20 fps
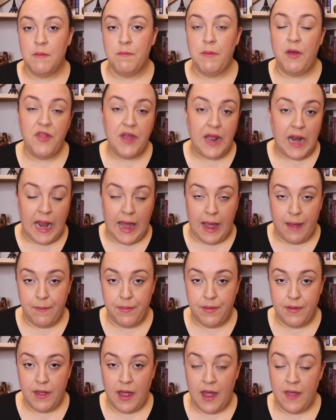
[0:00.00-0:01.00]
Mother Clap
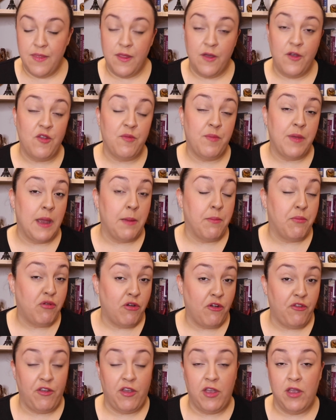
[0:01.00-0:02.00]
and those being
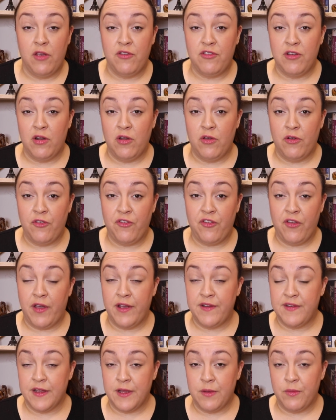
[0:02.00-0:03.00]
prosecuted
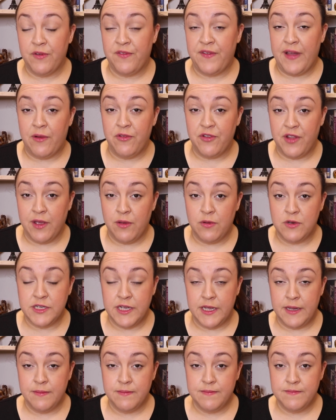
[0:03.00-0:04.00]
alongside her were found
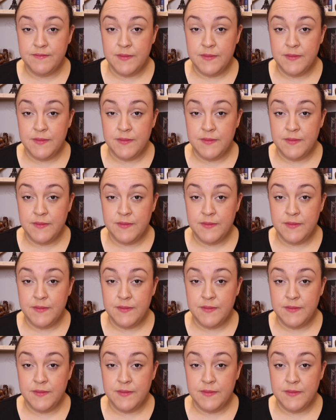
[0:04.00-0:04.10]
guilty.